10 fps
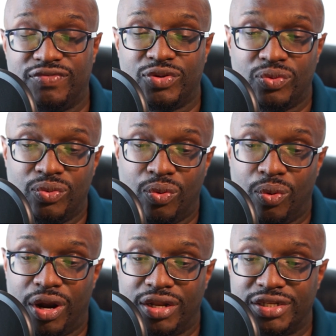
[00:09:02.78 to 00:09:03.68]
you who
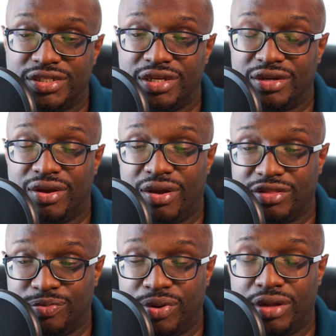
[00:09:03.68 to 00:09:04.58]
are listening on
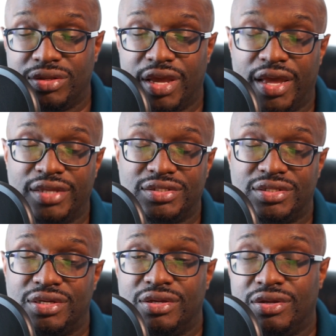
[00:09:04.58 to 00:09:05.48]
the podcast,
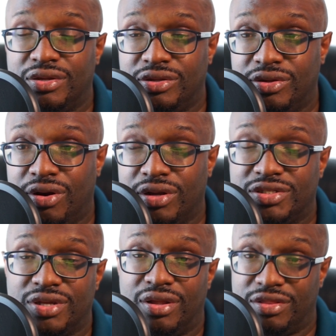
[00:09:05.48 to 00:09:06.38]
YORX
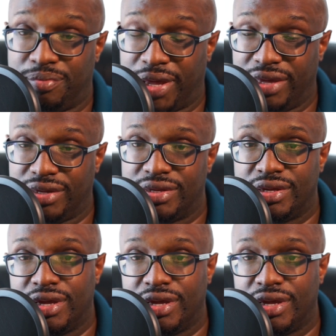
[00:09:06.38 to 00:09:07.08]
on the mic,